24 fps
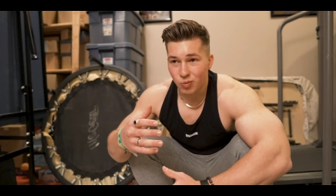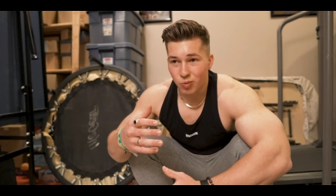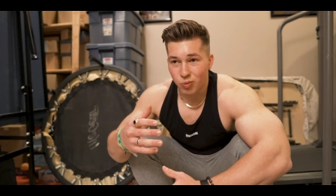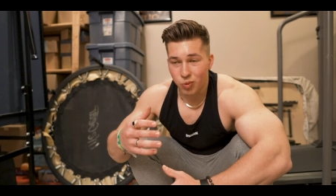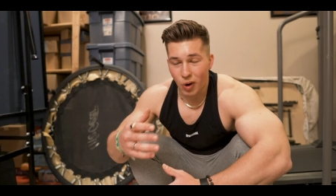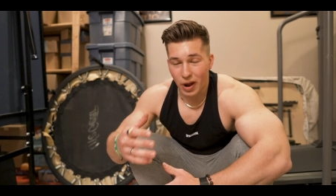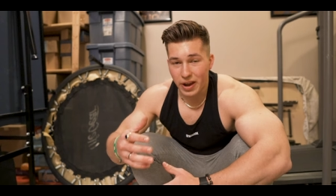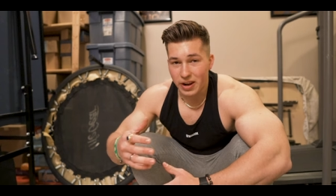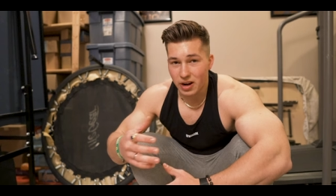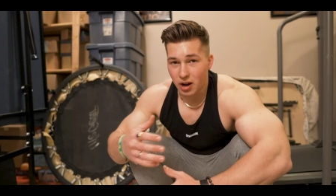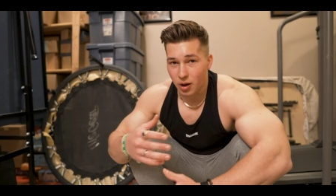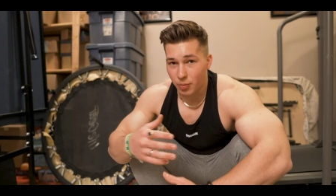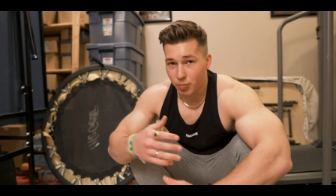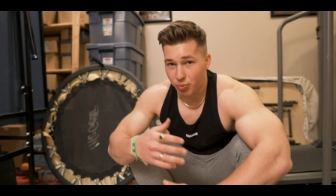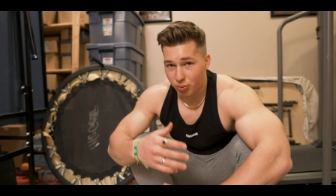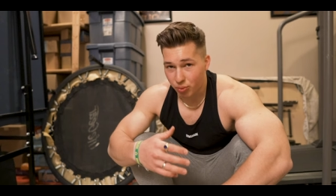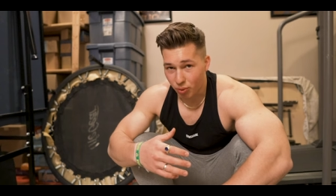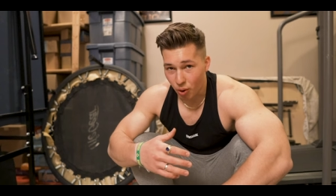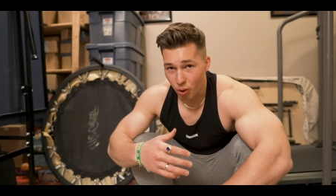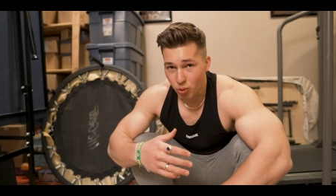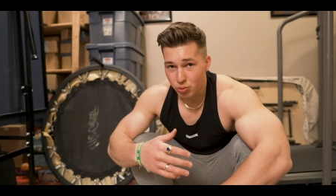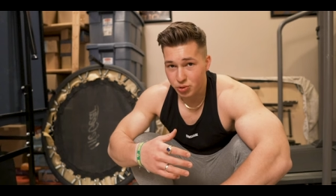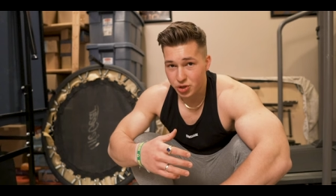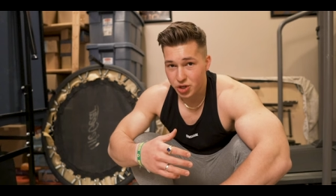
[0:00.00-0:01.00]
right
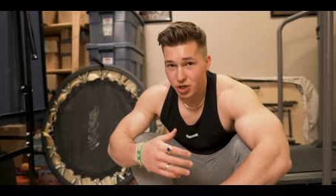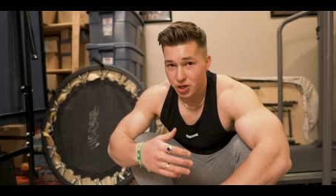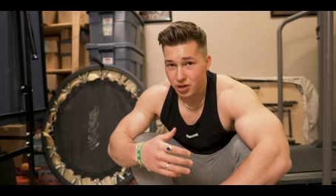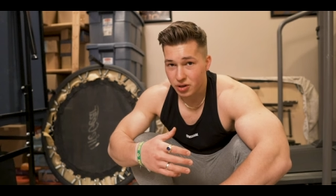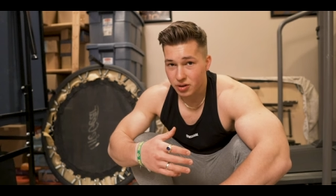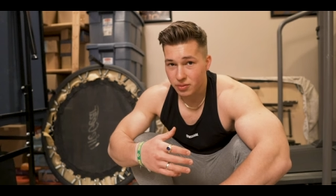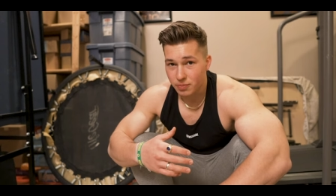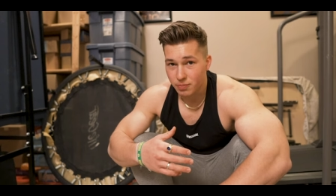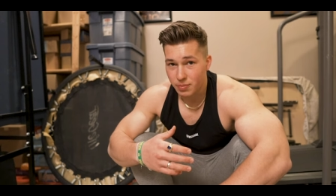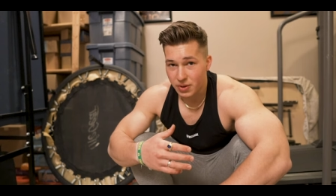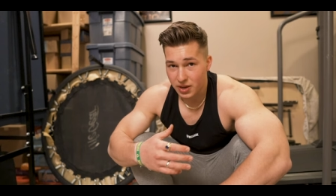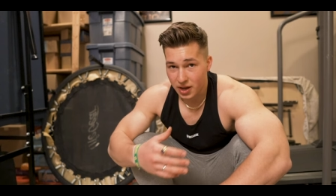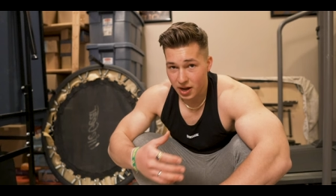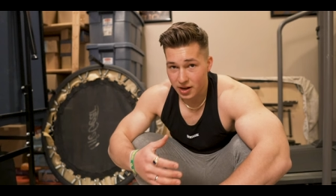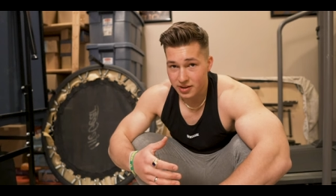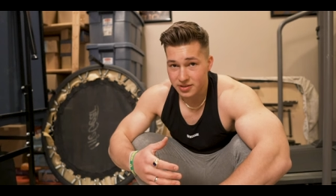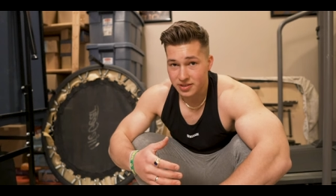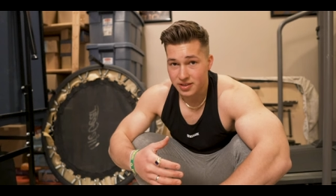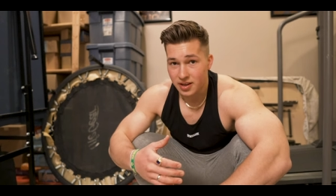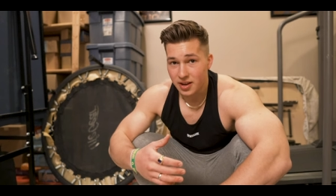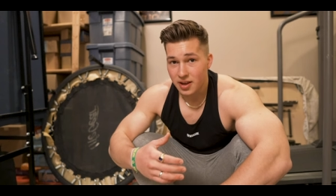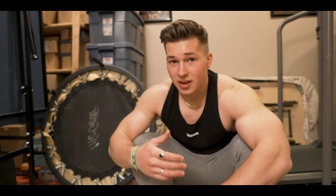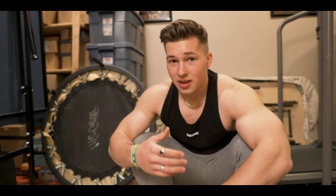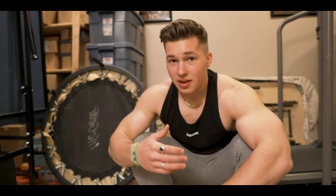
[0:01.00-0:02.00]
approach
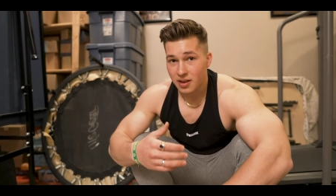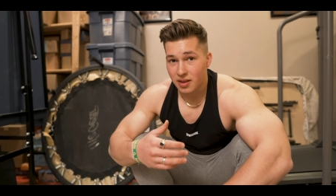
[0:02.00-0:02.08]
because